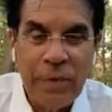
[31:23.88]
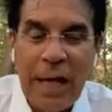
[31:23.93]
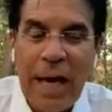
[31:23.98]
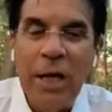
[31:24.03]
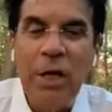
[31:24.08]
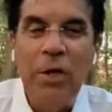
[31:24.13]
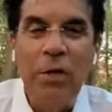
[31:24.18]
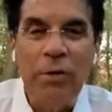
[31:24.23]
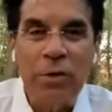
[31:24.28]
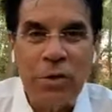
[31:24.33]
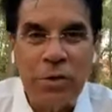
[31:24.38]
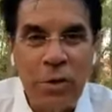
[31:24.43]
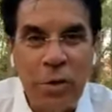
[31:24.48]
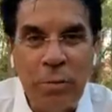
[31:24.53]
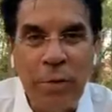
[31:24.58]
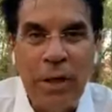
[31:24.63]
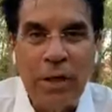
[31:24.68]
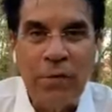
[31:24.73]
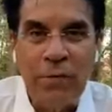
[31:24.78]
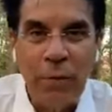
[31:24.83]
Thank you
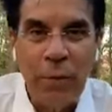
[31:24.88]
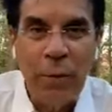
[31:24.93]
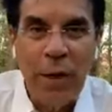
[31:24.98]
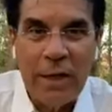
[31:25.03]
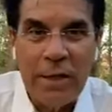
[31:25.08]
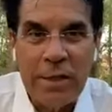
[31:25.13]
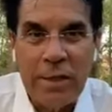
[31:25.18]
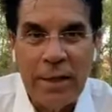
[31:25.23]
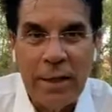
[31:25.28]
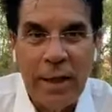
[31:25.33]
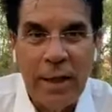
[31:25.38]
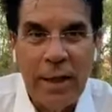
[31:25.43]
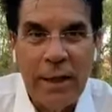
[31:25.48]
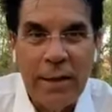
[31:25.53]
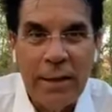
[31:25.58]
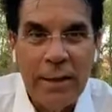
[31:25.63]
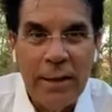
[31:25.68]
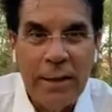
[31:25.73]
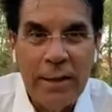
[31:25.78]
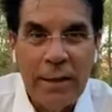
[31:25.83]
so much for watching
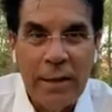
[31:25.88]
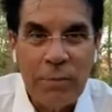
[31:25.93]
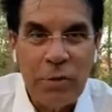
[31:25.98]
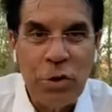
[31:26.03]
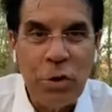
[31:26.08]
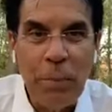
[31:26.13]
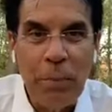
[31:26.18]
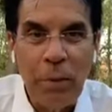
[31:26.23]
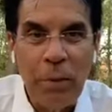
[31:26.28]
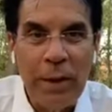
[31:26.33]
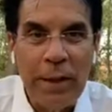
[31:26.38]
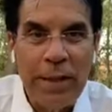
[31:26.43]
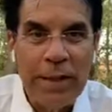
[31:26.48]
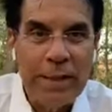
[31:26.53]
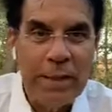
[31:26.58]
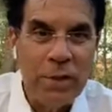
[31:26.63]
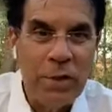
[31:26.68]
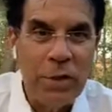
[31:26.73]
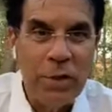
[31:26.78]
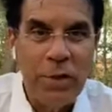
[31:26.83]
tonight. I'm so
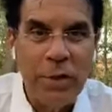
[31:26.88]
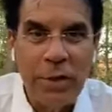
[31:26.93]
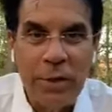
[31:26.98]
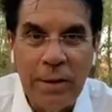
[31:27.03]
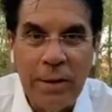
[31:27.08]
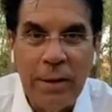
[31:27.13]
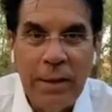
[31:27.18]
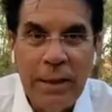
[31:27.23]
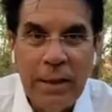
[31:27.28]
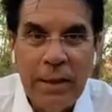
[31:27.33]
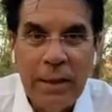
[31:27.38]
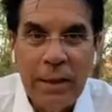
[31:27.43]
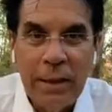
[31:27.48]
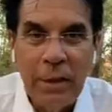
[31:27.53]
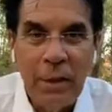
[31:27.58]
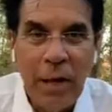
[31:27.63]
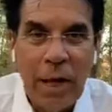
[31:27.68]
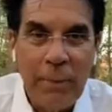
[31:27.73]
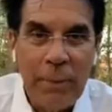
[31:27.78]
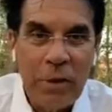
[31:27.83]
pleased that you do.
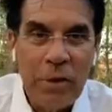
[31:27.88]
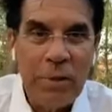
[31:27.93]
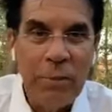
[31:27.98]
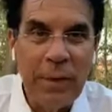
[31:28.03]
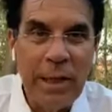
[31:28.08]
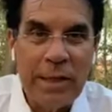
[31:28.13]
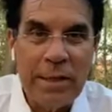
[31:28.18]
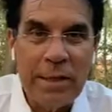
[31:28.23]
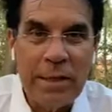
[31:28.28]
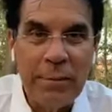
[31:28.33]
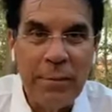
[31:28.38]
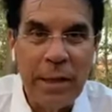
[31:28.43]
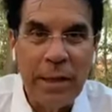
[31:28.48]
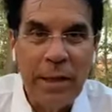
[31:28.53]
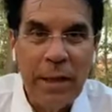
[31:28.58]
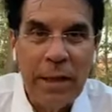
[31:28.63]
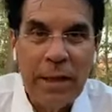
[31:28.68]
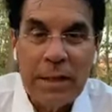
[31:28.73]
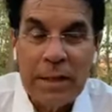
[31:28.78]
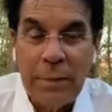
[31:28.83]
You know how much it means to
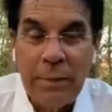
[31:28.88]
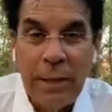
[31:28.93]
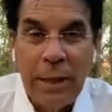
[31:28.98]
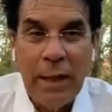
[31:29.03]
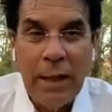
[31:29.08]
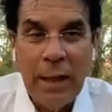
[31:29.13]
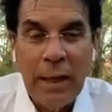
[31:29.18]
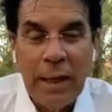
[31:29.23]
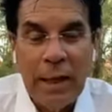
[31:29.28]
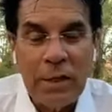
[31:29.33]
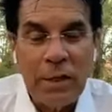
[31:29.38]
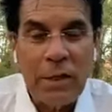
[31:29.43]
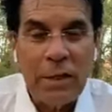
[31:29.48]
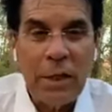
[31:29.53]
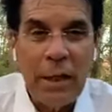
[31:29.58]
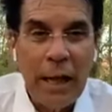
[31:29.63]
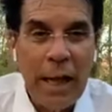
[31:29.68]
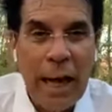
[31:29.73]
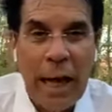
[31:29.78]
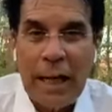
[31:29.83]
me. To me,
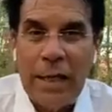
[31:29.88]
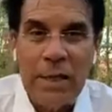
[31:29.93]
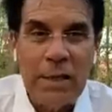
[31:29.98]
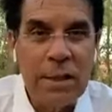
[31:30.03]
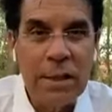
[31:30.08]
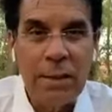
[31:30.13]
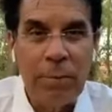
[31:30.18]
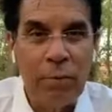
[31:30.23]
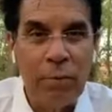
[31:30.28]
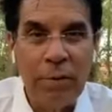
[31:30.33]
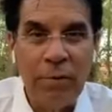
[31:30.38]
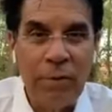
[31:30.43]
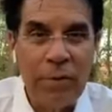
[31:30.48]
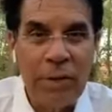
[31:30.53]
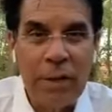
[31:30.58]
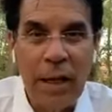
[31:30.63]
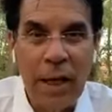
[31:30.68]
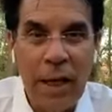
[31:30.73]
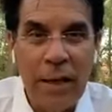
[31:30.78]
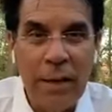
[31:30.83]
I consider it
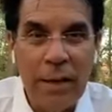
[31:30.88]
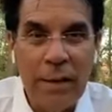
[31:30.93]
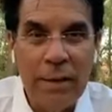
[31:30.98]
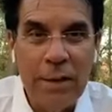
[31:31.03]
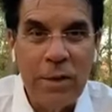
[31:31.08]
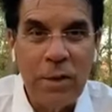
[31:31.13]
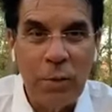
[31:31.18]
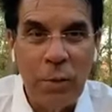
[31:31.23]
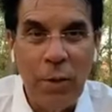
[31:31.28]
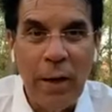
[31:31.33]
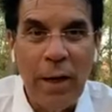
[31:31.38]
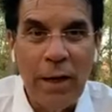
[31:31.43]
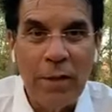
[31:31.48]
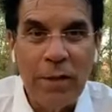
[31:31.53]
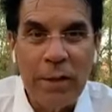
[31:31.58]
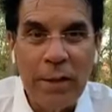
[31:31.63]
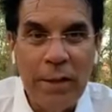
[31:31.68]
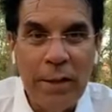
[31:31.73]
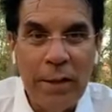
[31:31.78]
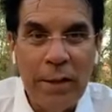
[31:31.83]
privilege and honor that you
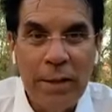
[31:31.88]
watch.